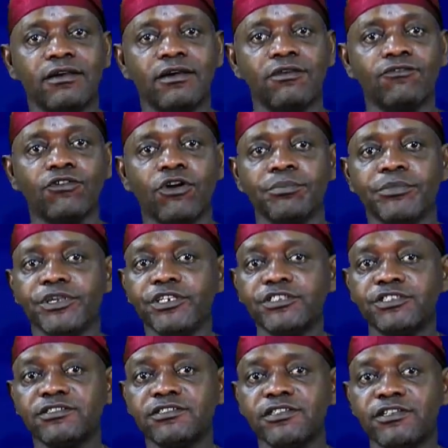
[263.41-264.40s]
from
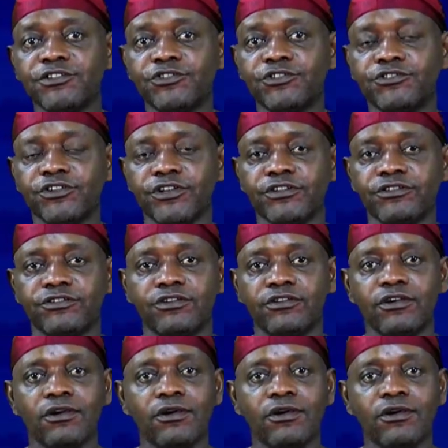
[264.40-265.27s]
each city-state.